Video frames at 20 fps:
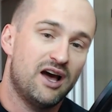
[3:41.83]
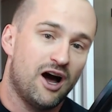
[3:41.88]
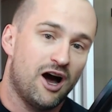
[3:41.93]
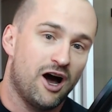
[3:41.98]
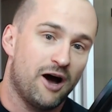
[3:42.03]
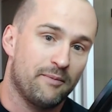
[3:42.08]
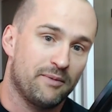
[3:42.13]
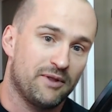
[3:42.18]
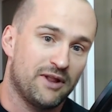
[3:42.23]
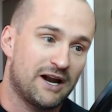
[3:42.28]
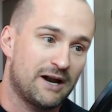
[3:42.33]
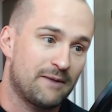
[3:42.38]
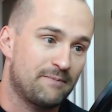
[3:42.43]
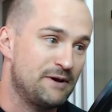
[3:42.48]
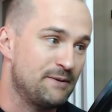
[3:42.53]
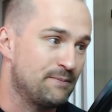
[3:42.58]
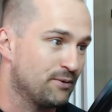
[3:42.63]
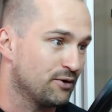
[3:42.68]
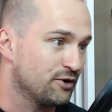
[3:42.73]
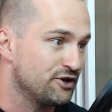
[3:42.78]
A lot of
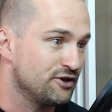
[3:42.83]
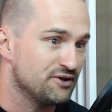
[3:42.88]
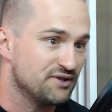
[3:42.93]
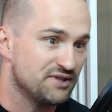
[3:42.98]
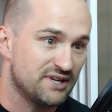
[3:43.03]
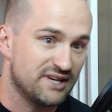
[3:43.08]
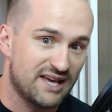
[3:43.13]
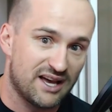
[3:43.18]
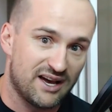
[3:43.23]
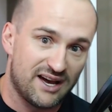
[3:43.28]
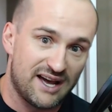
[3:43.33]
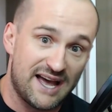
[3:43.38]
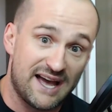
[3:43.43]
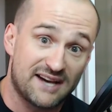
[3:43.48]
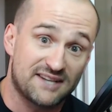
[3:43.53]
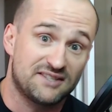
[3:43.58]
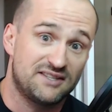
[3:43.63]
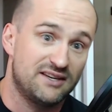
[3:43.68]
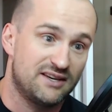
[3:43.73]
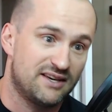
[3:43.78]
people are using
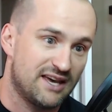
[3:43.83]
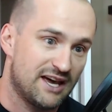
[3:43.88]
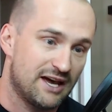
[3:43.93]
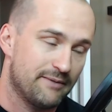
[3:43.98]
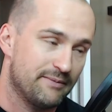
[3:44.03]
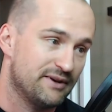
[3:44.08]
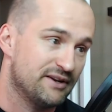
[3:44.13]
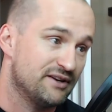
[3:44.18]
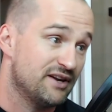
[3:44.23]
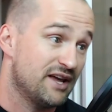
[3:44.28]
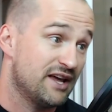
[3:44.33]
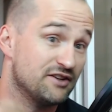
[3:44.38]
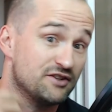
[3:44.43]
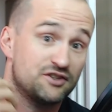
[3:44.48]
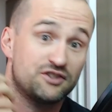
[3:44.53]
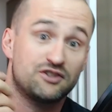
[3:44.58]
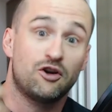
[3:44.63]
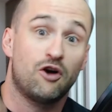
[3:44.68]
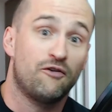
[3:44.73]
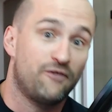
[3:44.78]
XDCam and
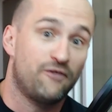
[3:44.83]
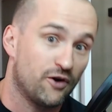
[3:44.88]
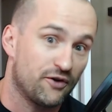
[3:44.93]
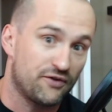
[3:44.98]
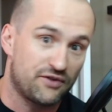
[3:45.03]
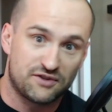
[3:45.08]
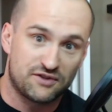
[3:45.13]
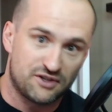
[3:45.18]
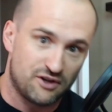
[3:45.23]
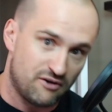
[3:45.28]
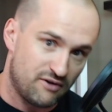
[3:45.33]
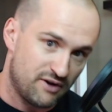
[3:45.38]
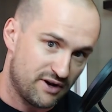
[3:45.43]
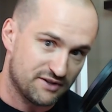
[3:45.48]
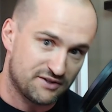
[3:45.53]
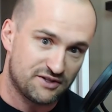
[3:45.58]
so forth and so on.